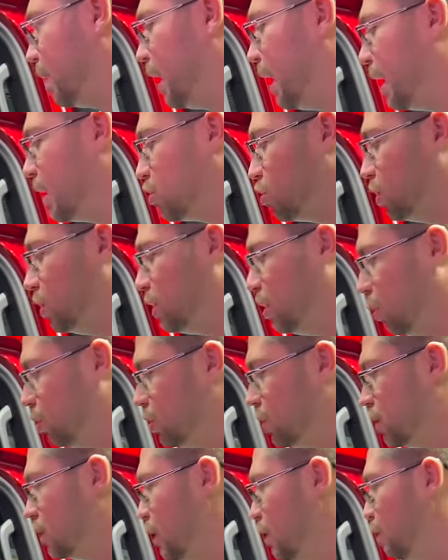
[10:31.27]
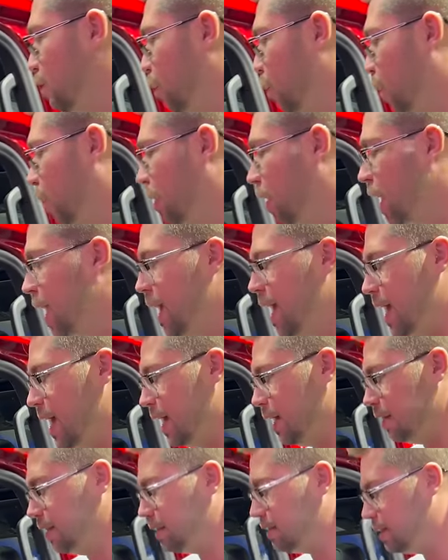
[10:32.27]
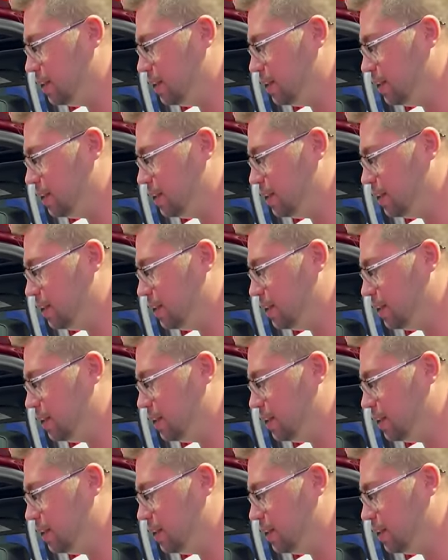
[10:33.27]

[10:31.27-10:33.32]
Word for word: that actually tilts the seat forward and